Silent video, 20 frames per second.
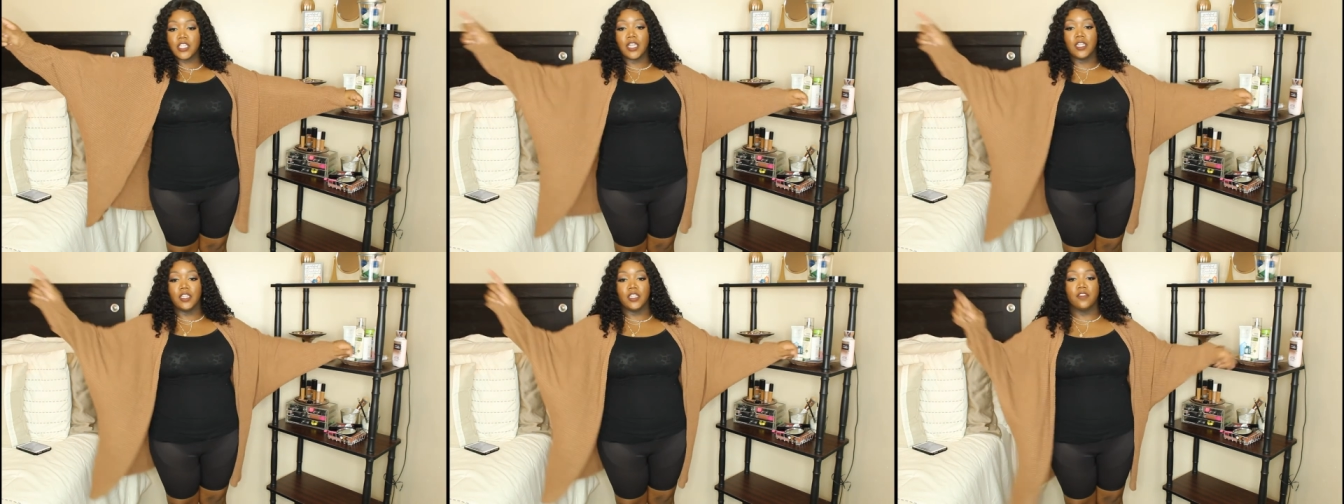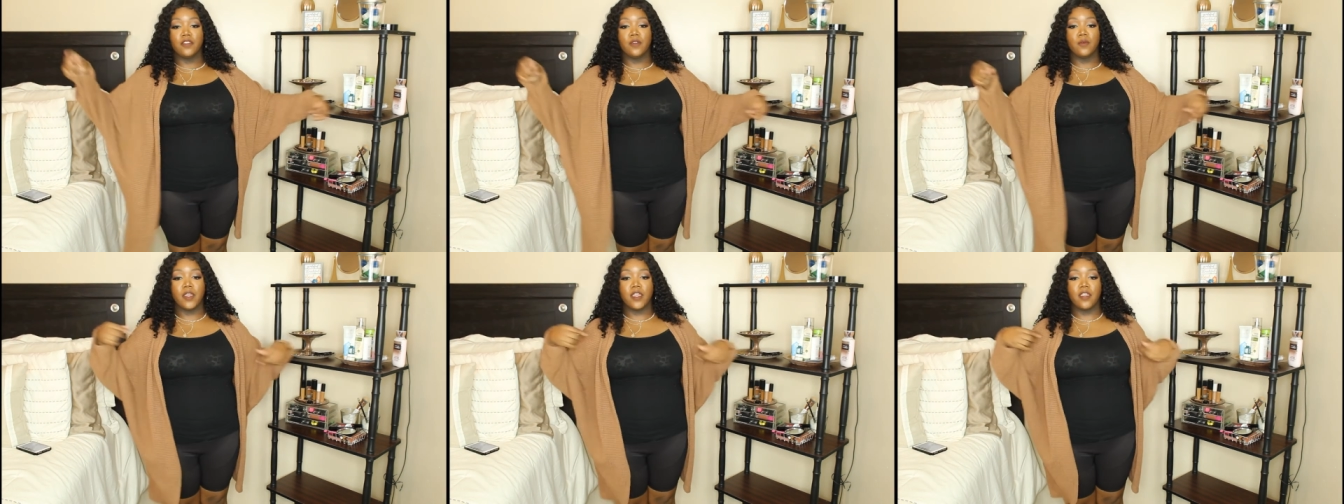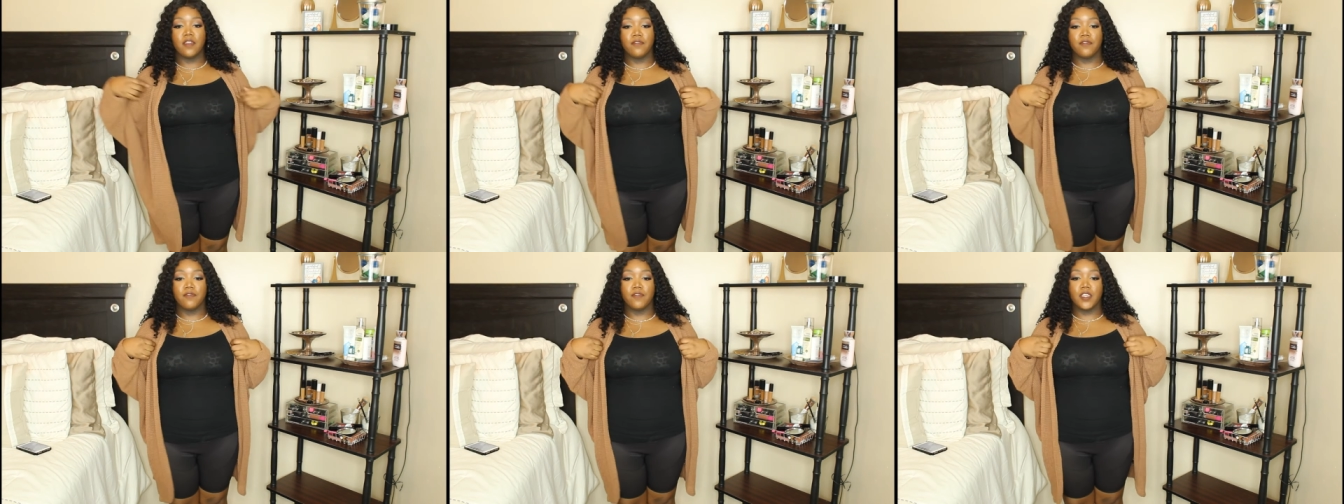I love the way
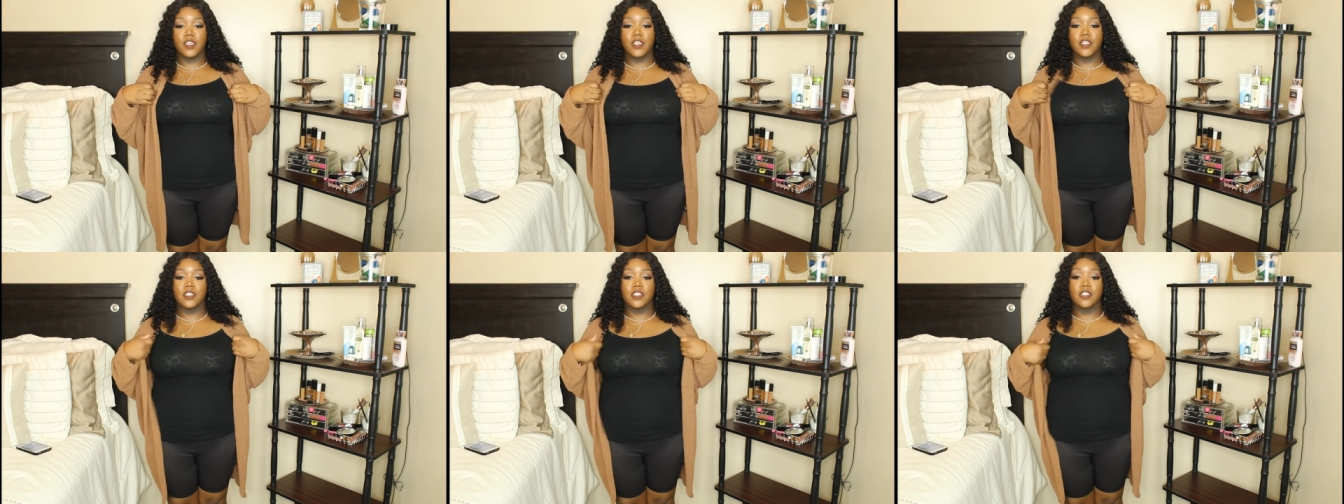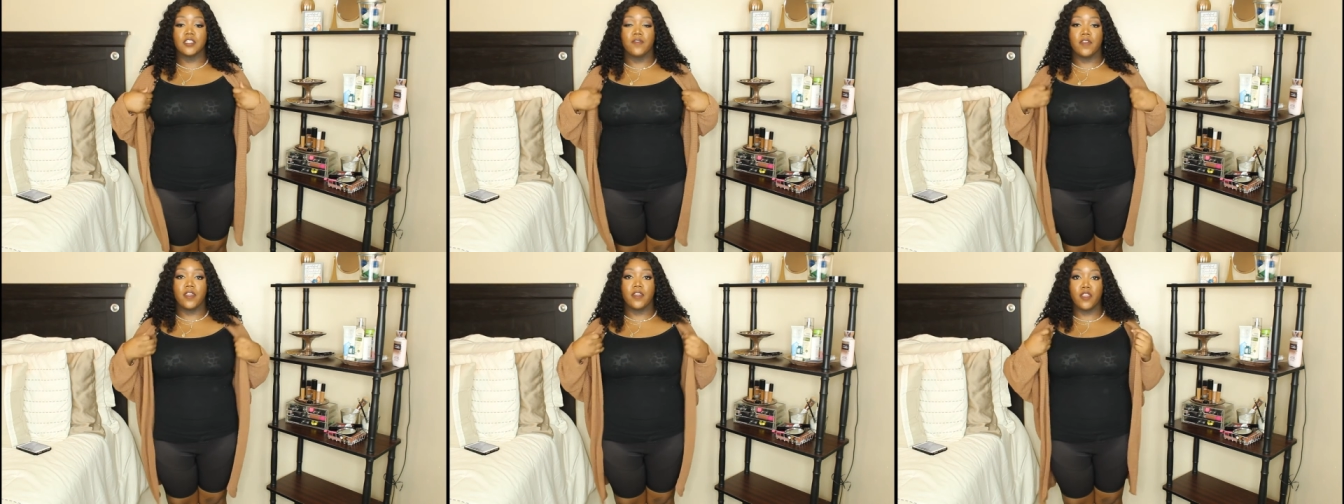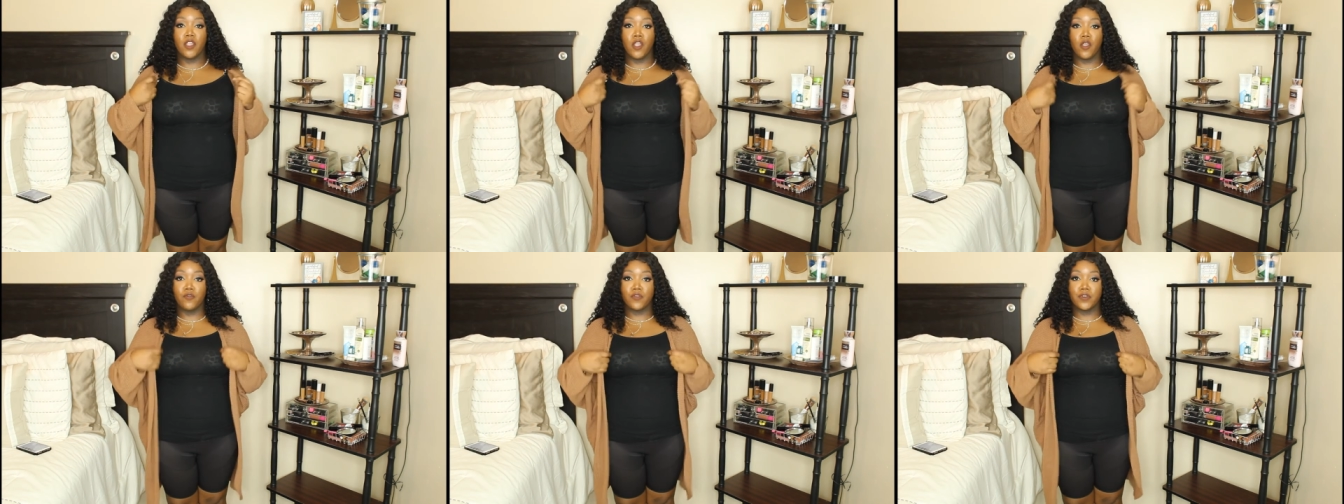it fits. It's
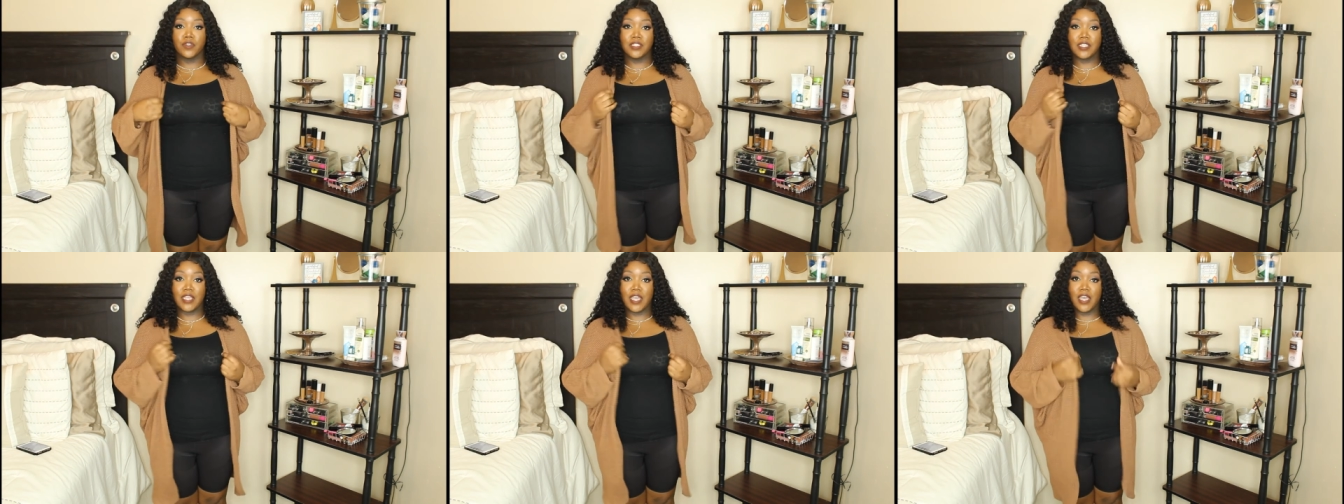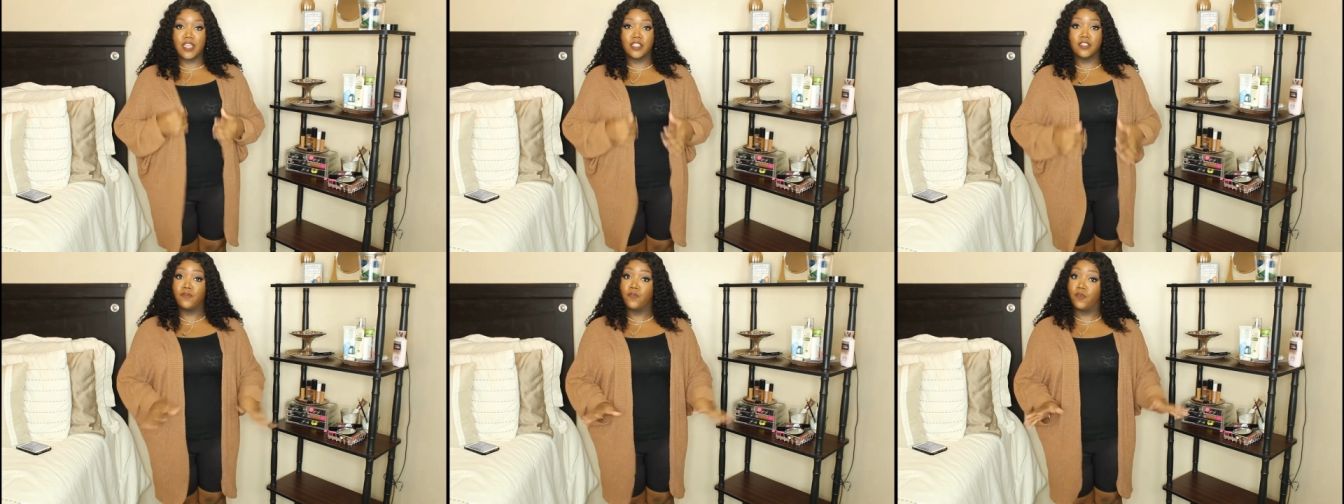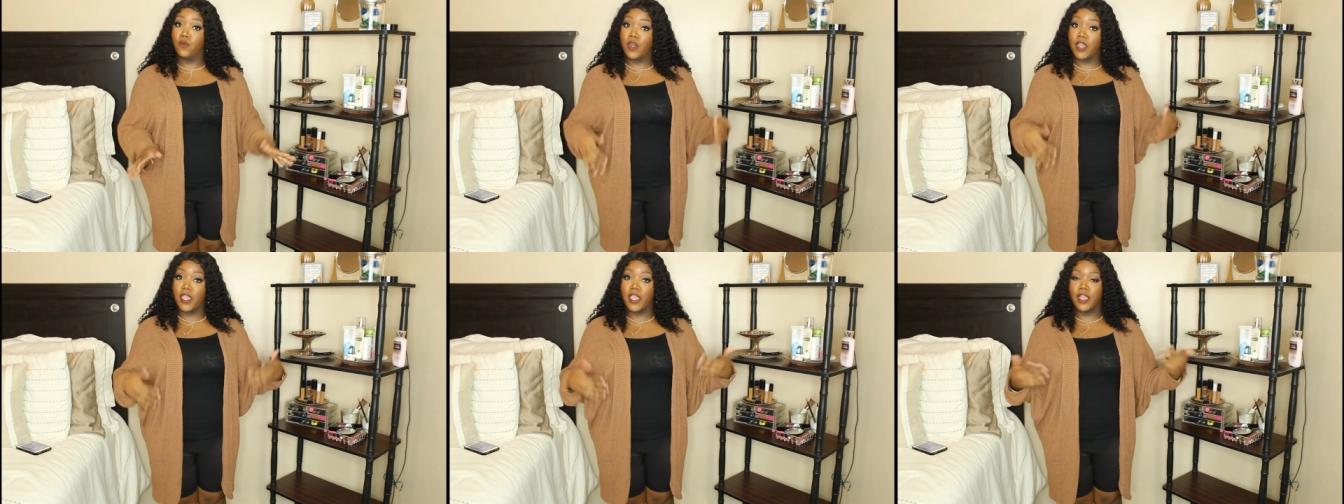very oversized
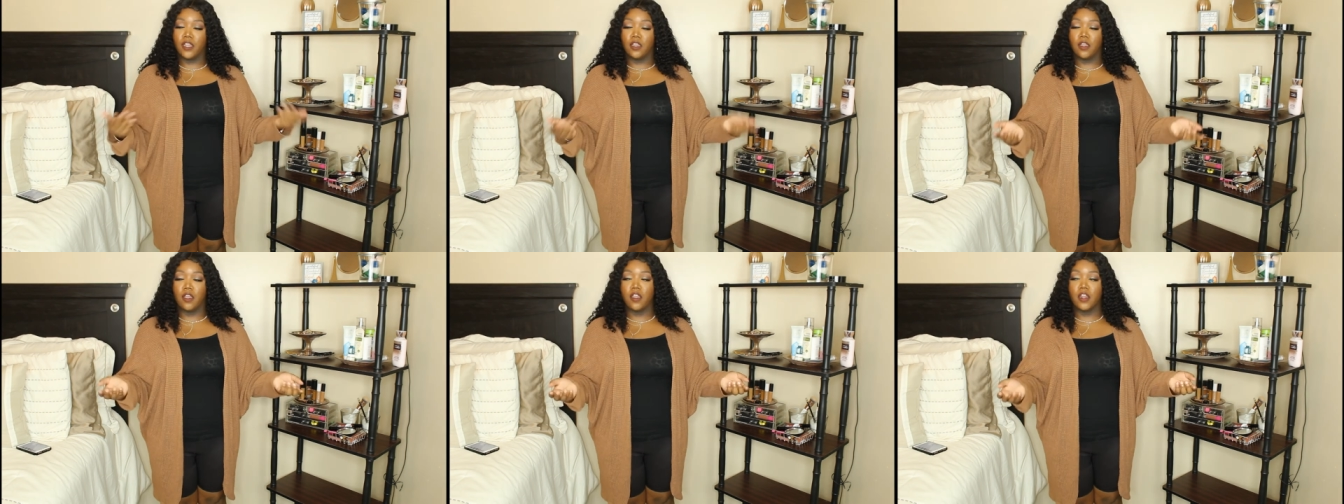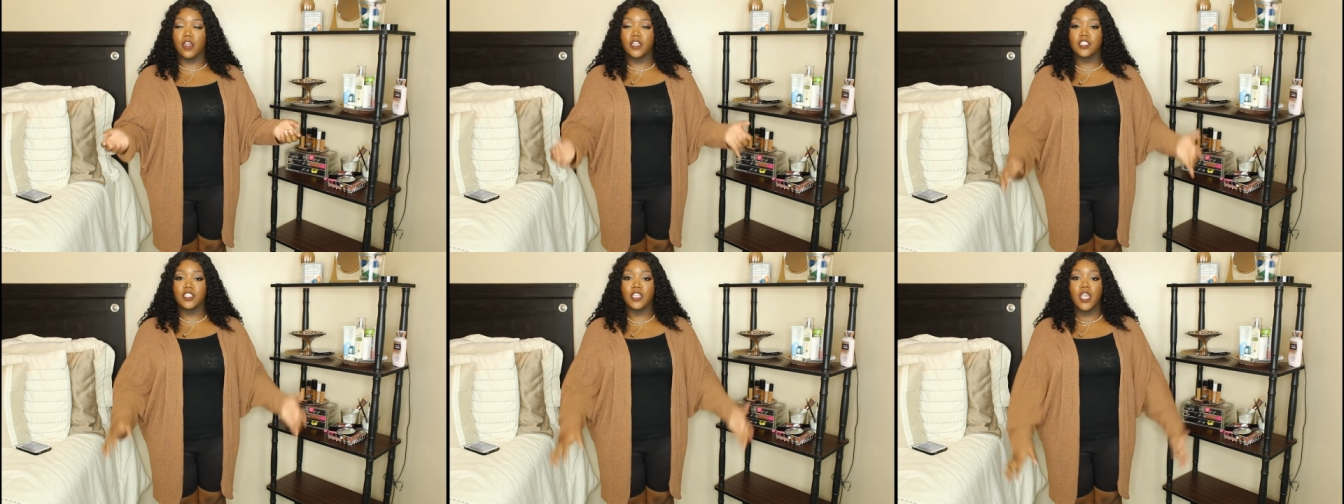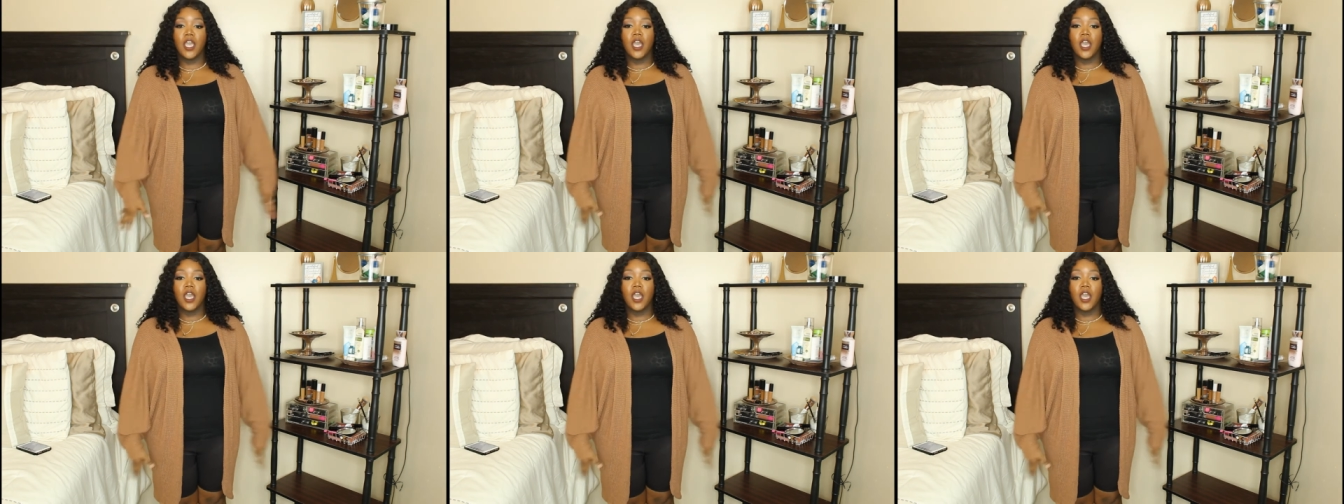for a large.